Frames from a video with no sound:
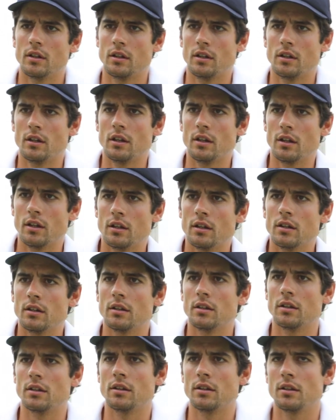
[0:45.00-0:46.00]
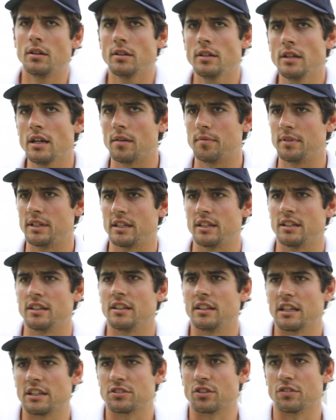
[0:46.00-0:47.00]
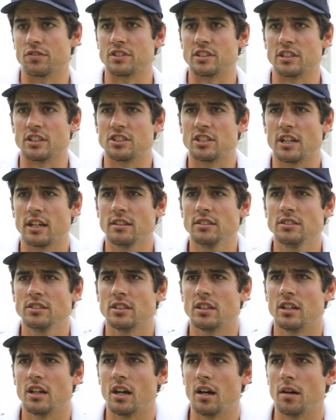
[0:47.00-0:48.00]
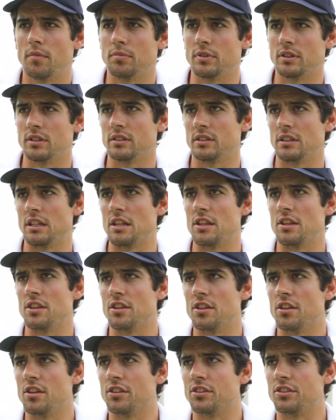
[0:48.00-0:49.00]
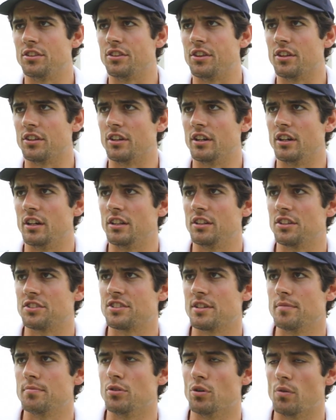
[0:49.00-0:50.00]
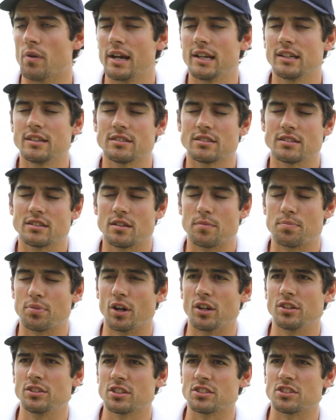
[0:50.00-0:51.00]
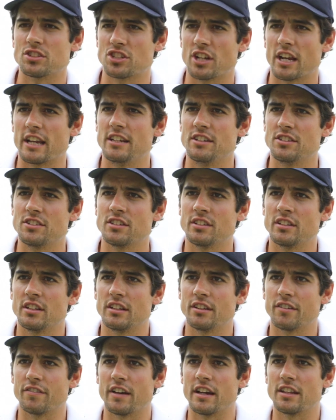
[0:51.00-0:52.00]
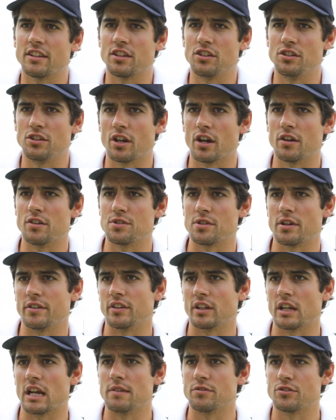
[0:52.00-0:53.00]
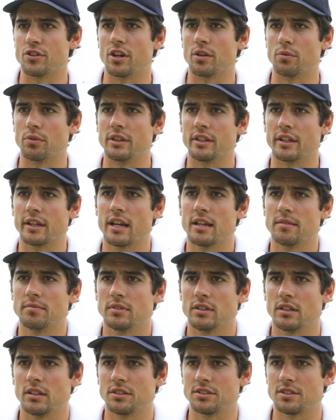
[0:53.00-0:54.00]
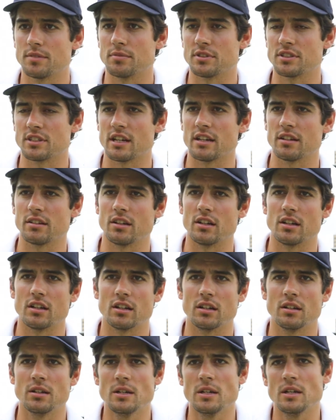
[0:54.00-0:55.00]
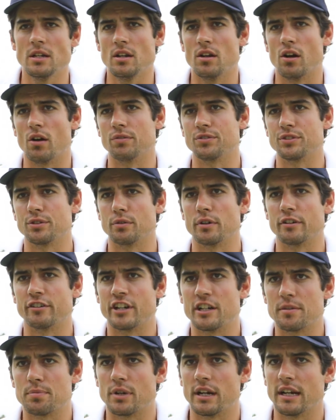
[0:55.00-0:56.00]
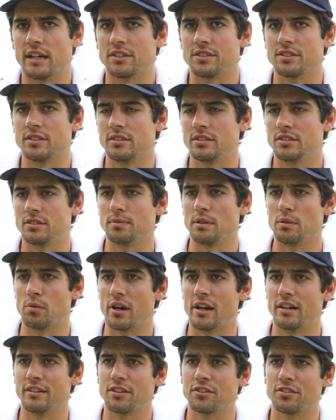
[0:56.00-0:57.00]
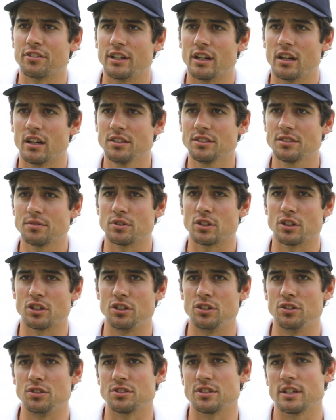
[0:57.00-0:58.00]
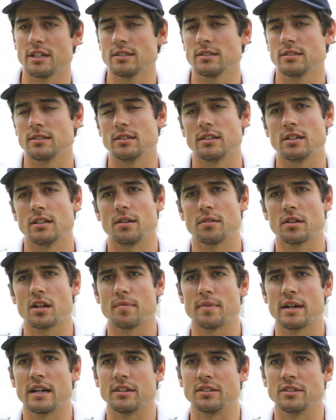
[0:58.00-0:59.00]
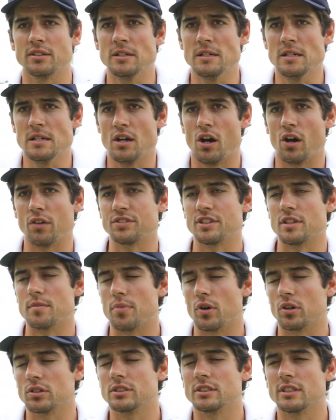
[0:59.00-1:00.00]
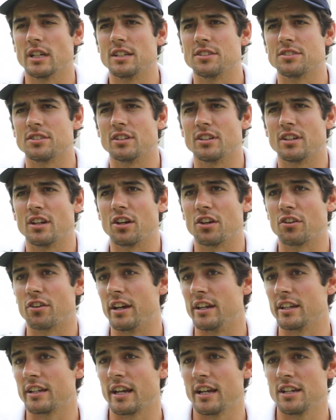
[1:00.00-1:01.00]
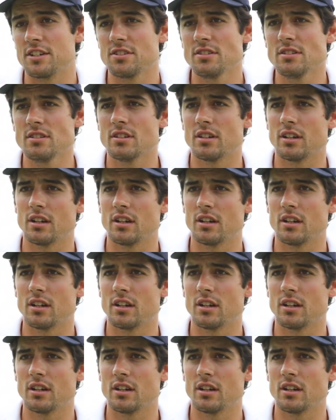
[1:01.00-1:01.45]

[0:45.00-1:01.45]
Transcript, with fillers: up again for the Boxing Day? Yeah, I mean, that's obviously a challenge, but the simple way is the approach doesn't change in the fact that you go into every game trying to win the game. Simple as that. Obviously, we're very proud to be wearing the three lines and we've got to use that. Come out, and obviously the Boxing Day is a great occasion,